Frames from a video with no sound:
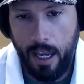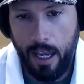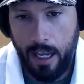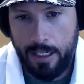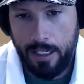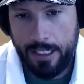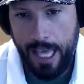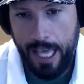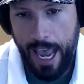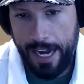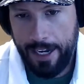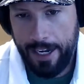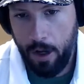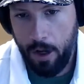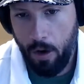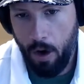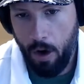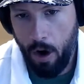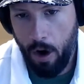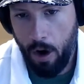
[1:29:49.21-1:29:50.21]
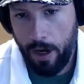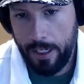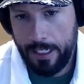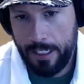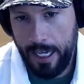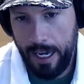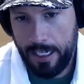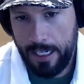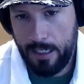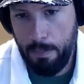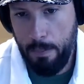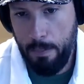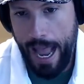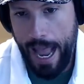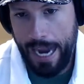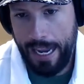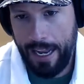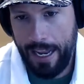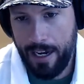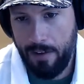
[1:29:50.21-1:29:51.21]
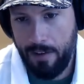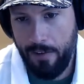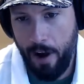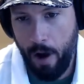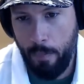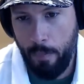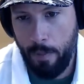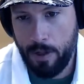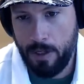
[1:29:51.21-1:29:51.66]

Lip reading: technical architects, back-end developers,